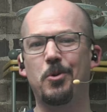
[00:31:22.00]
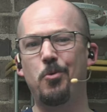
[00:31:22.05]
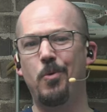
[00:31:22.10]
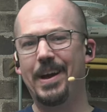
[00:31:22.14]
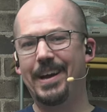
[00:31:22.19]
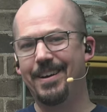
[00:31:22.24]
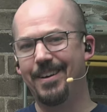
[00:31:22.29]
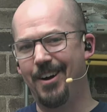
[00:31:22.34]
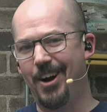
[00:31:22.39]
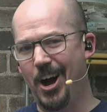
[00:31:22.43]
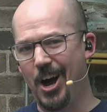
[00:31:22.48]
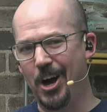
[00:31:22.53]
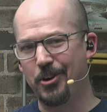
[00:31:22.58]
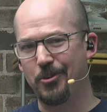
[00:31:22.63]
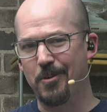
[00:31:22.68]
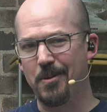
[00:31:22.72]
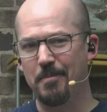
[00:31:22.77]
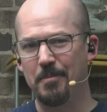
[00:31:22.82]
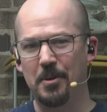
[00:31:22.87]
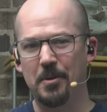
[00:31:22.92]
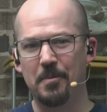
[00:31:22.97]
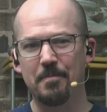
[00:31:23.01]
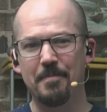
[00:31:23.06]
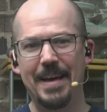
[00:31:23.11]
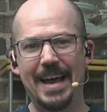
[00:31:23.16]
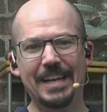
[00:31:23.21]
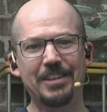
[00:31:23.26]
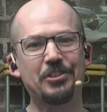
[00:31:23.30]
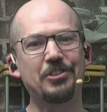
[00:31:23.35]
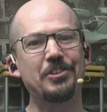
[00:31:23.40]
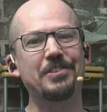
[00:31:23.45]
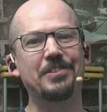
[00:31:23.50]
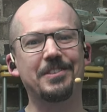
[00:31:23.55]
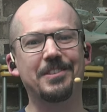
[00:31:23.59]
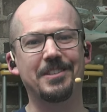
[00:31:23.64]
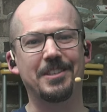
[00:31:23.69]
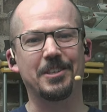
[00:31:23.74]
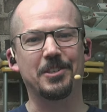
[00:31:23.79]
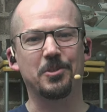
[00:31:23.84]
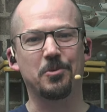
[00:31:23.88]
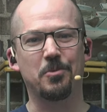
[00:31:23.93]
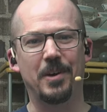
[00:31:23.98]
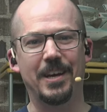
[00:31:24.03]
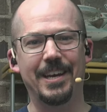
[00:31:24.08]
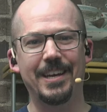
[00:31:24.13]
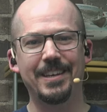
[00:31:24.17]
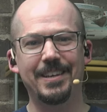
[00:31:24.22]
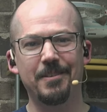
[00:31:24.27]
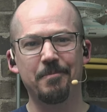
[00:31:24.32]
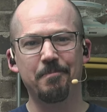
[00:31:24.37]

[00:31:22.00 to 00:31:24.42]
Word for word: quick honorable mentions this week.